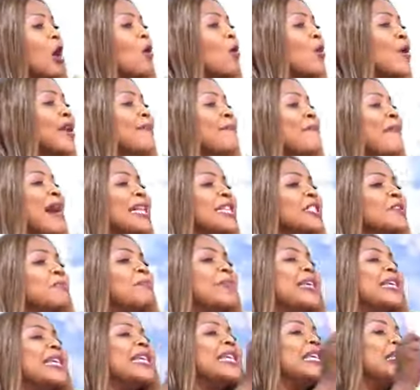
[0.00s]
we must
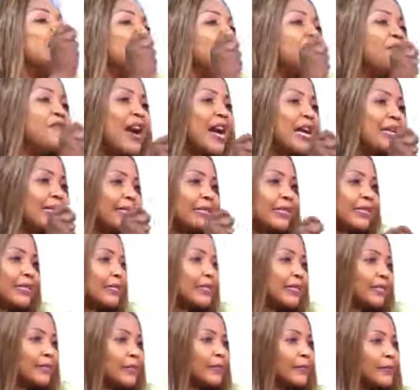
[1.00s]
be
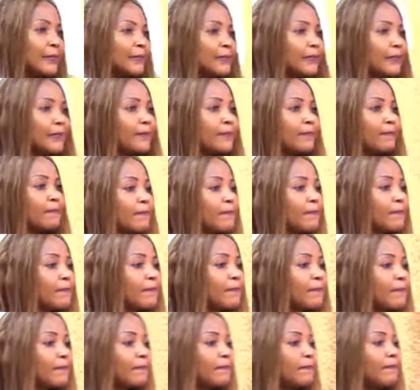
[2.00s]
givers.
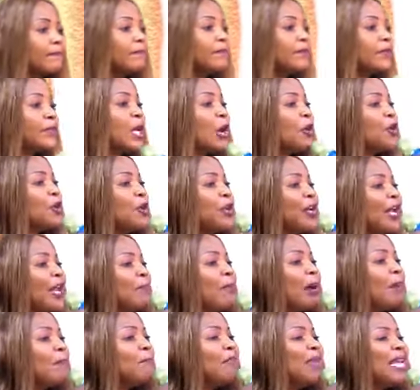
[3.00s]
Tell your
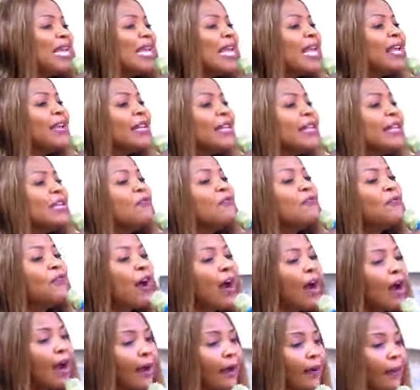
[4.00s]
neighbor, be a
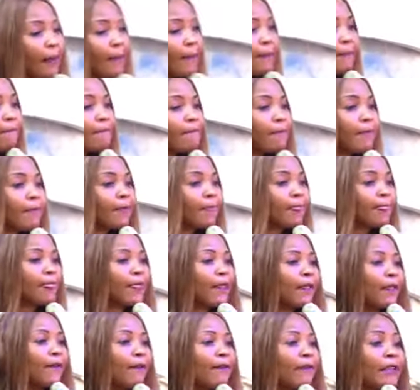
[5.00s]
giver.
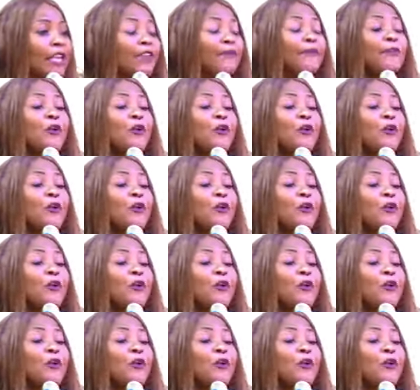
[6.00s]
If